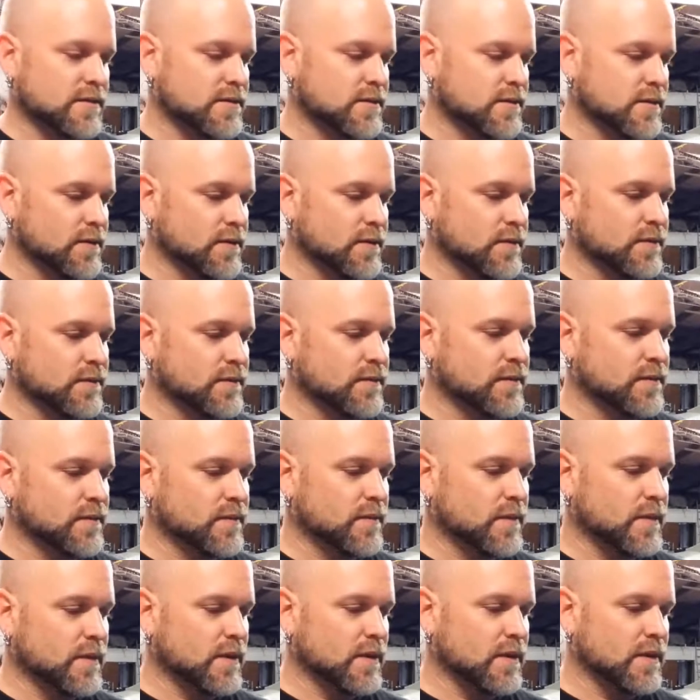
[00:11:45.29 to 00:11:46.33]
So
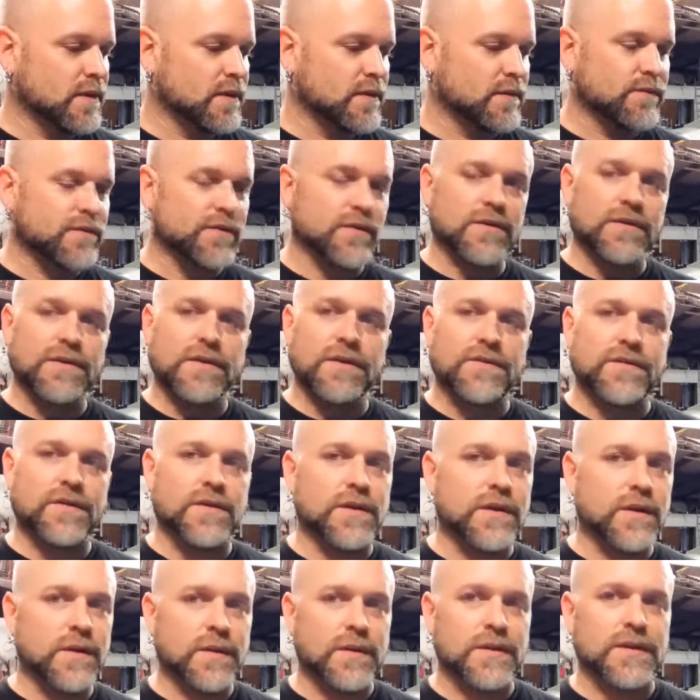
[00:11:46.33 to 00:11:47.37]
if you're
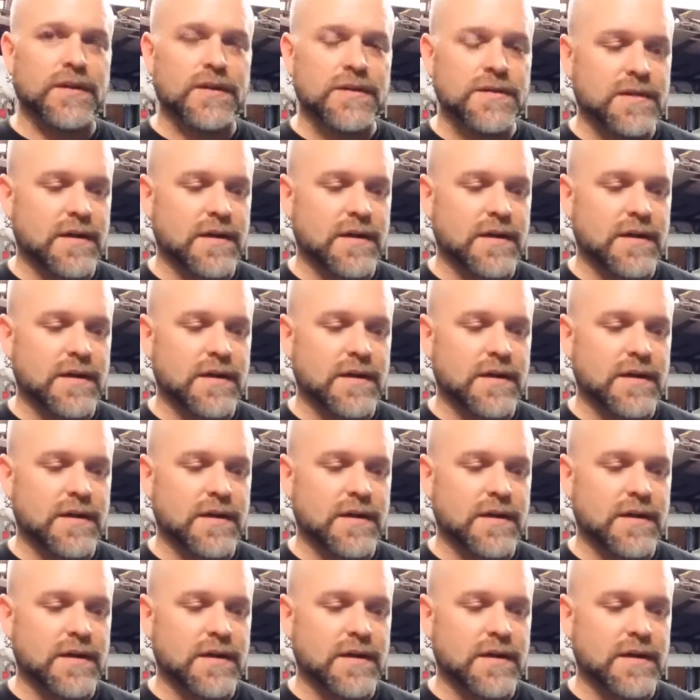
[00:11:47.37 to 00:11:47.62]
new at this,